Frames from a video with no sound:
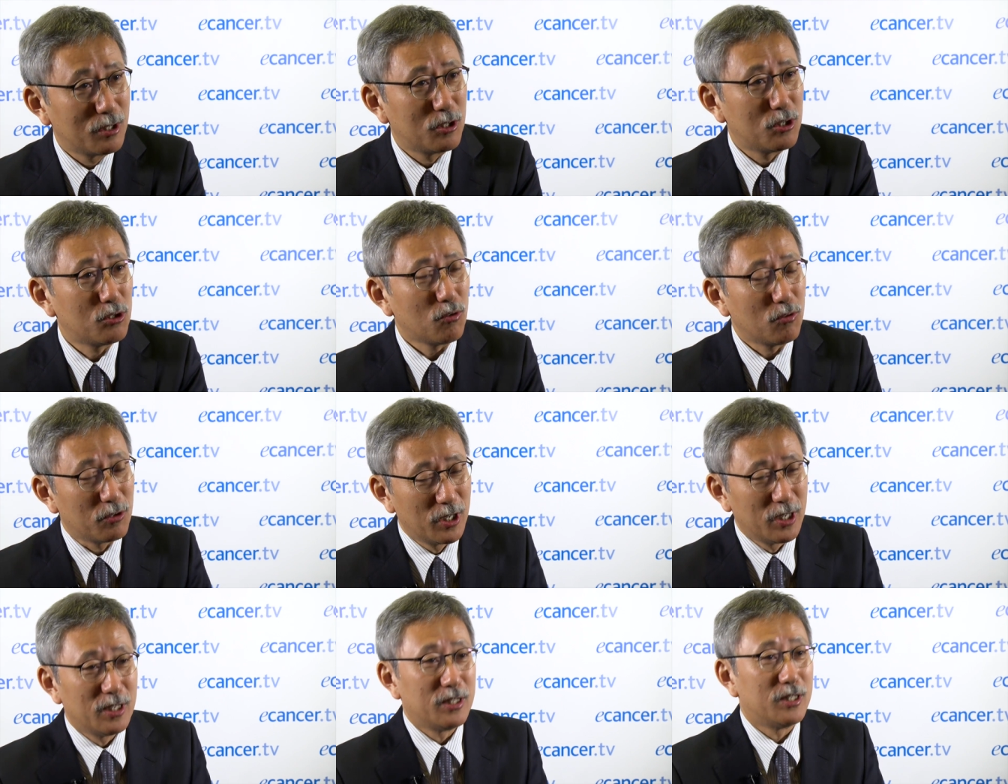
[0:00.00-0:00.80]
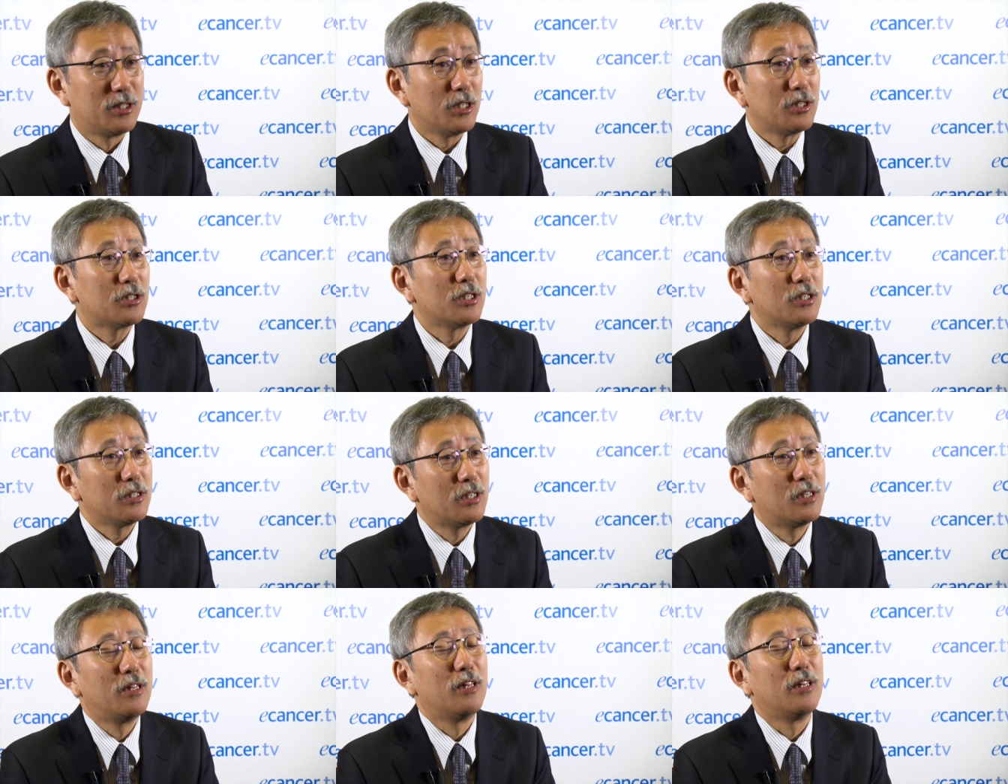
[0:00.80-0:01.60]
So this
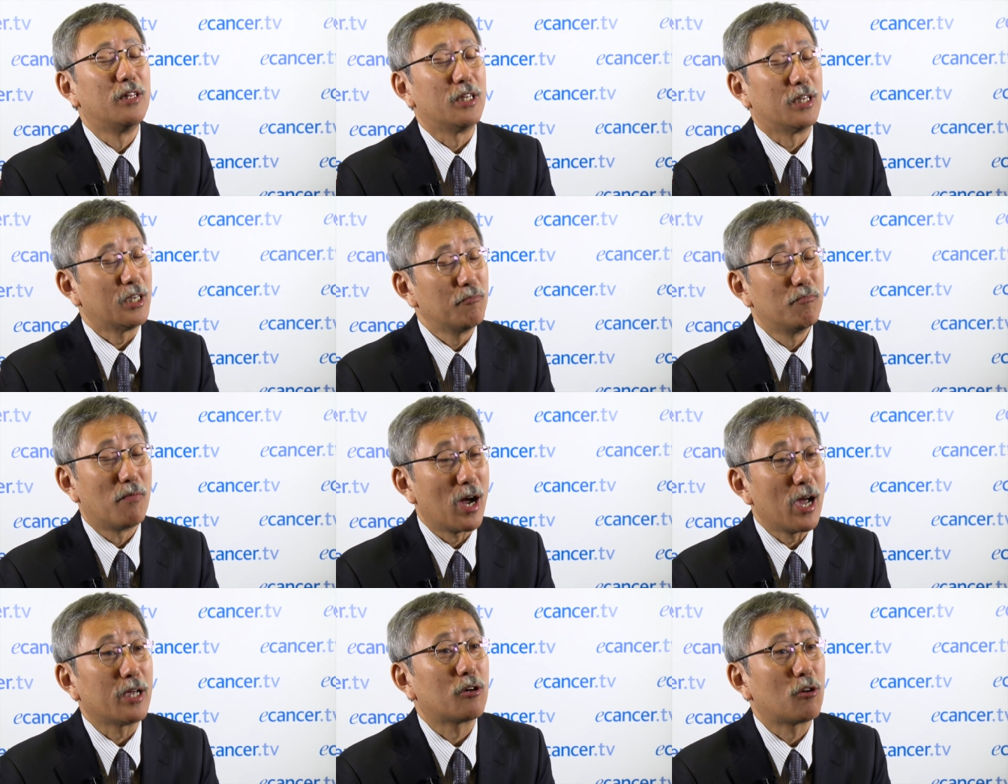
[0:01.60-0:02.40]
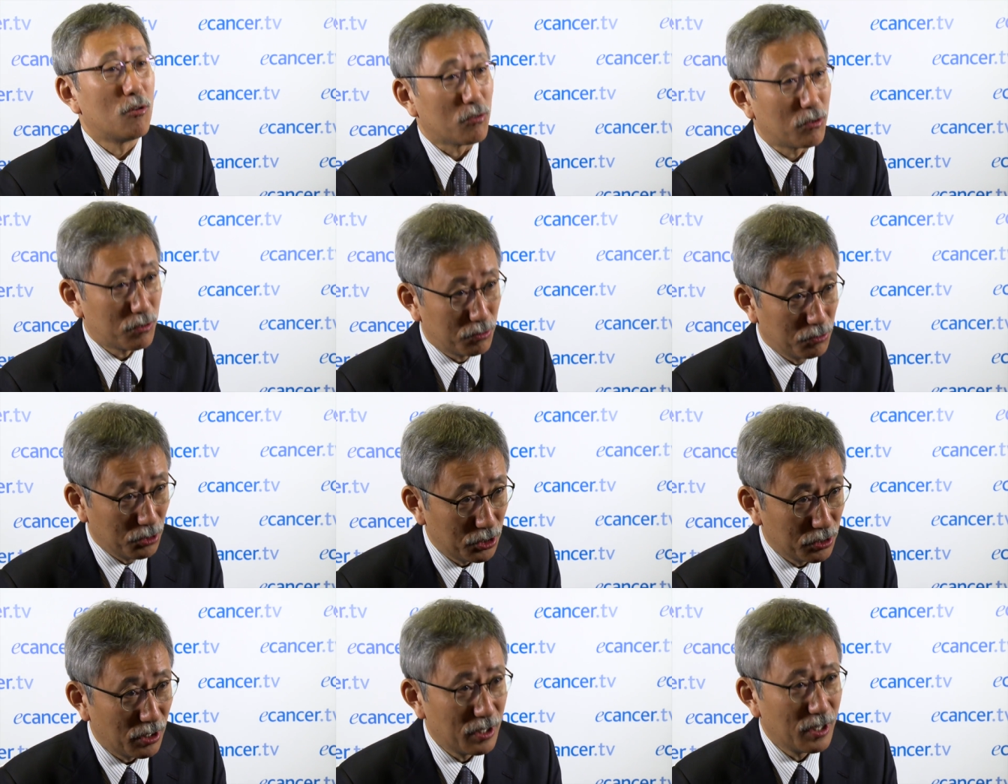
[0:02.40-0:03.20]
is the, my
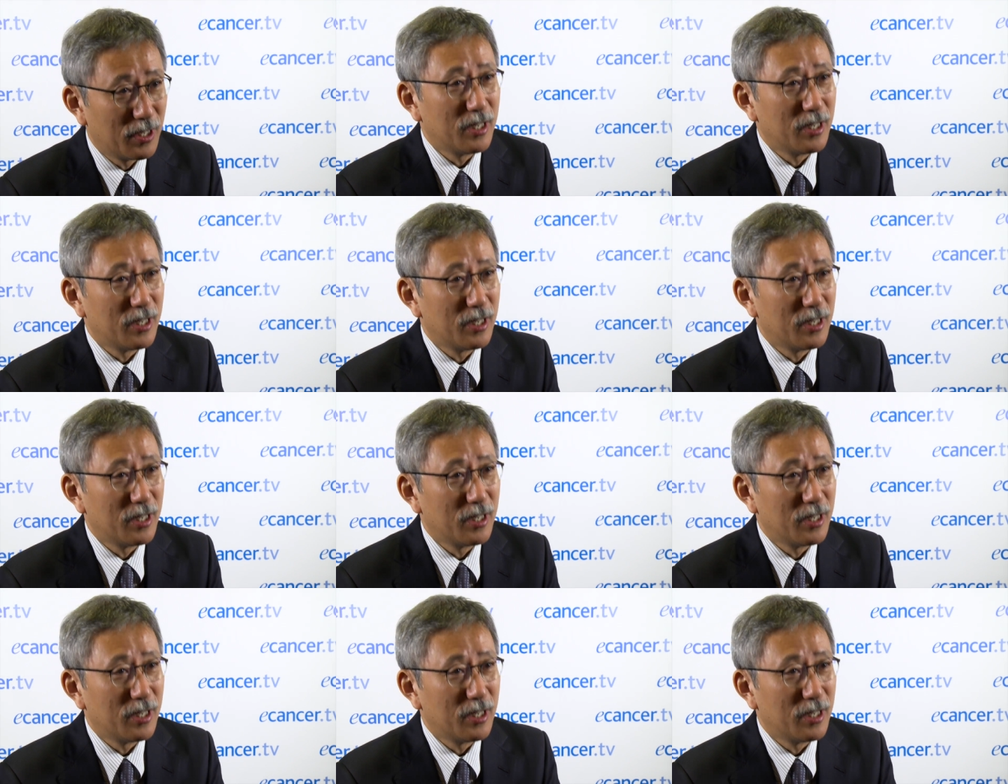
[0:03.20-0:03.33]
conclusion.